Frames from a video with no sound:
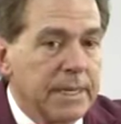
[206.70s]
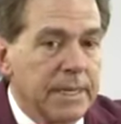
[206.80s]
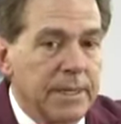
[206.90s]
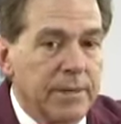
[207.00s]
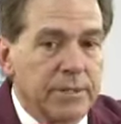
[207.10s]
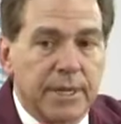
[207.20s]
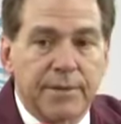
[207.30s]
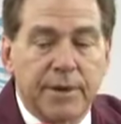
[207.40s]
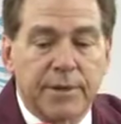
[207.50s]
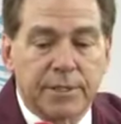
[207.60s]
you know,
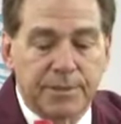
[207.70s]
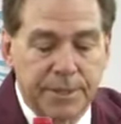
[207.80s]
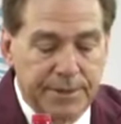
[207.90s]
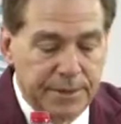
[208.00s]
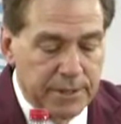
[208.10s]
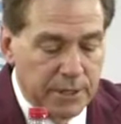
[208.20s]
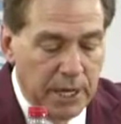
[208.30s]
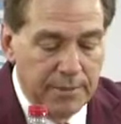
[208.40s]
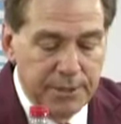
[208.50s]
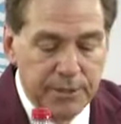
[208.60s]
Saivion Smith is a
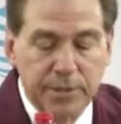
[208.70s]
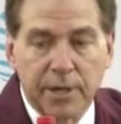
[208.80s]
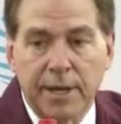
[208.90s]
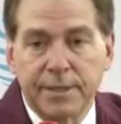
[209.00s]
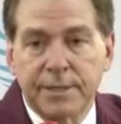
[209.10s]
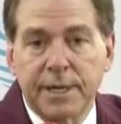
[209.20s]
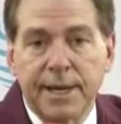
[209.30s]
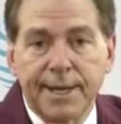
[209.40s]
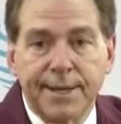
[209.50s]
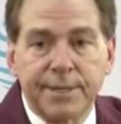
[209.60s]
top junior college
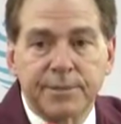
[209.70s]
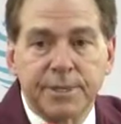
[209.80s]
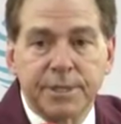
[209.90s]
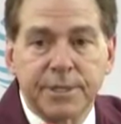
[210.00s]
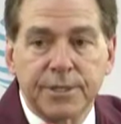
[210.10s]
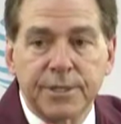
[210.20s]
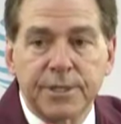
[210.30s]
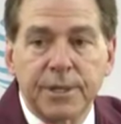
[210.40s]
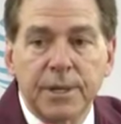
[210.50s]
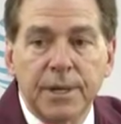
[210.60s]
guy at his
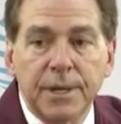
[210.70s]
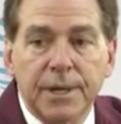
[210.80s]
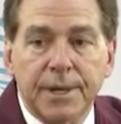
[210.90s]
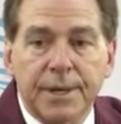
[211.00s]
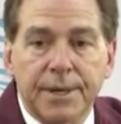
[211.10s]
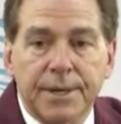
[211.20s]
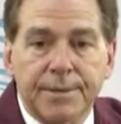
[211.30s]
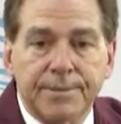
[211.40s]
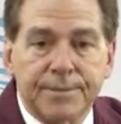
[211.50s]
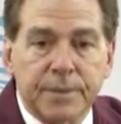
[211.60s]
position.
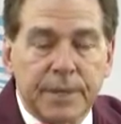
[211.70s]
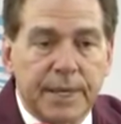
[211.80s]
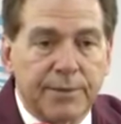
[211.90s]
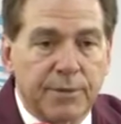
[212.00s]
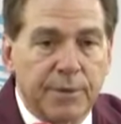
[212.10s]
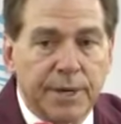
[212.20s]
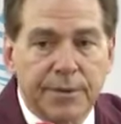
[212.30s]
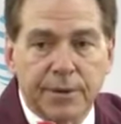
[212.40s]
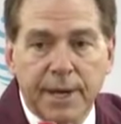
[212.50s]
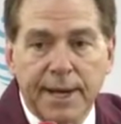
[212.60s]
Um, we got three
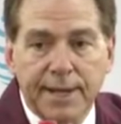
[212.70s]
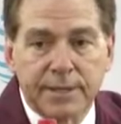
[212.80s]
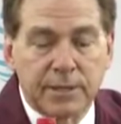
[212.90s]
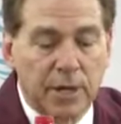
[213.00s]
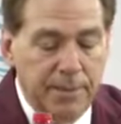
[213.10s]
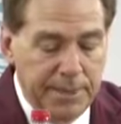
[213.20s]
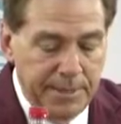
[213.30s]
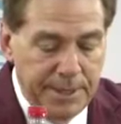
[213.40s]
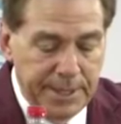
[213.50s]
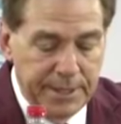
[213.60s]
other guys, the top
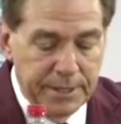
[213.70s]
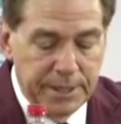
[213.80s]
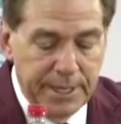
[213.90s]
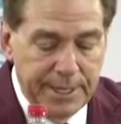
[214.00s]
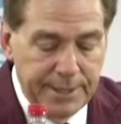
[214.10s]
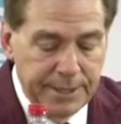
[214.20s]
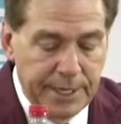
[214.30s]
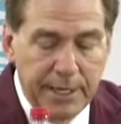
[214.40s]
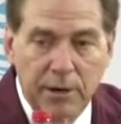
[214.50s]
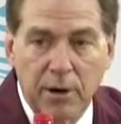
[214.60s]
DB in the state, and
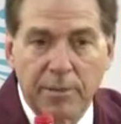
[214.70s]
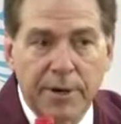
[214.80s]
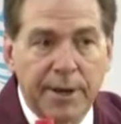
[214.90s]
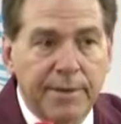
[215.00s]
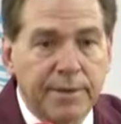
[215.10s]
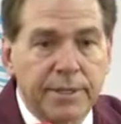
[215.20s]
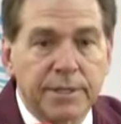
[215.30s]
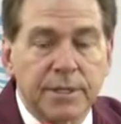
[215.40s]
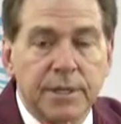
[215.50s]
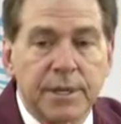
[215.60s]
Jalyn
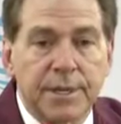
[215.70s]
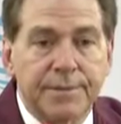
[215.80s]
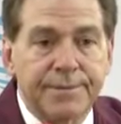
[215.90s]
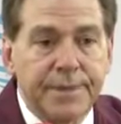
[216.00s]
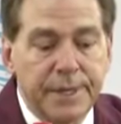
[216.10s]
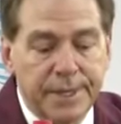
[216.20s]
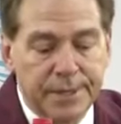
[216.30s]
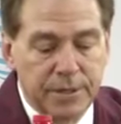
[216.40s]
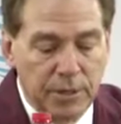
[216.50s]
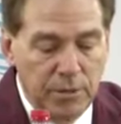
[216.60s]
Armour-Davis. Um,
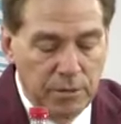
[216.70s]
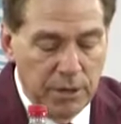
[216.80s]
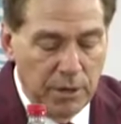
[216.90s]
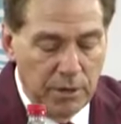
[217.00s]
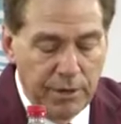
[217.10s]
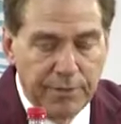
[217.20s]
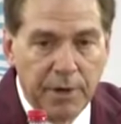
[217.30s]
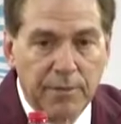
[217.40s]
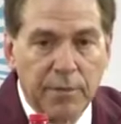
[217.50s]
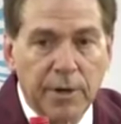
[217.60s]
so, you know, we
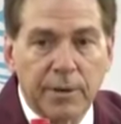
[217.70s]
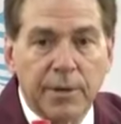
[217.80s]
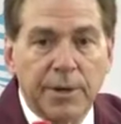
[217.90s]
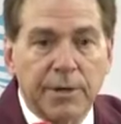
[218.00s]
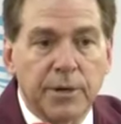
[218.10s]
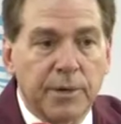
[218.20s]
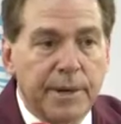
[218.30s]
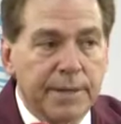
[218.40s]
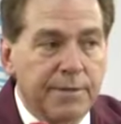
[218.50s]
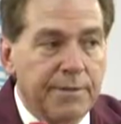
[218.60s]
felt really, really good
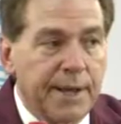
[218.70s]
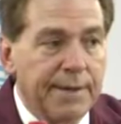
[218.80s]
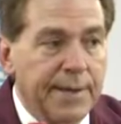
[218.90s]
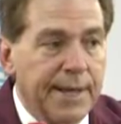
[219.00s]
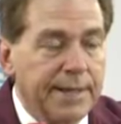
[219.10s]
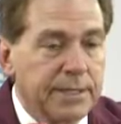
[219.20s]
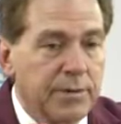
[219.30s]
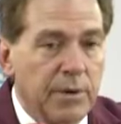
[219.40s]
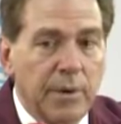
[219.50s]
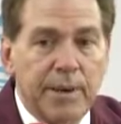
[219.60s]
about the five guys that
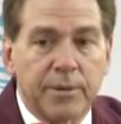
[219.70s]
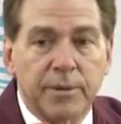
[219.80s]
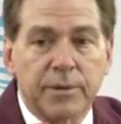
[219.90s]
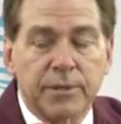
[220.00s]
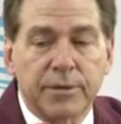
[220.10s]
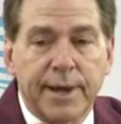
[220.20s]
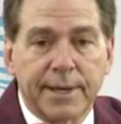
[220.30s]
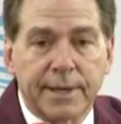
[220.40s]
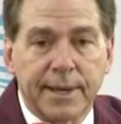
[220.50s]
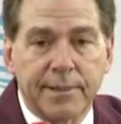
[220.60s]
we were able to
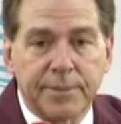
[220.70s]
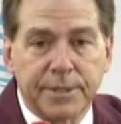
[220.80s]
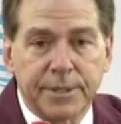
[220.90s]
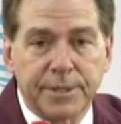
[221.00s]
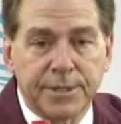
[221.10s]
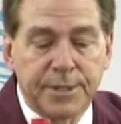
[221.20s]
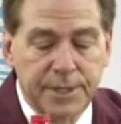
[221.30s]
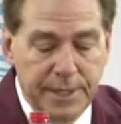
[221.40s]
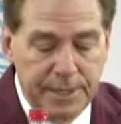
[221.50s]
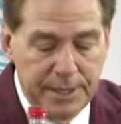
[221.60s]
attract at that position,
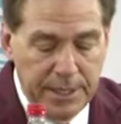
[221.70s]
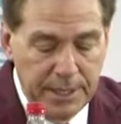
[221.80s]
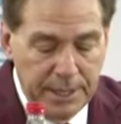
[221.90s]
and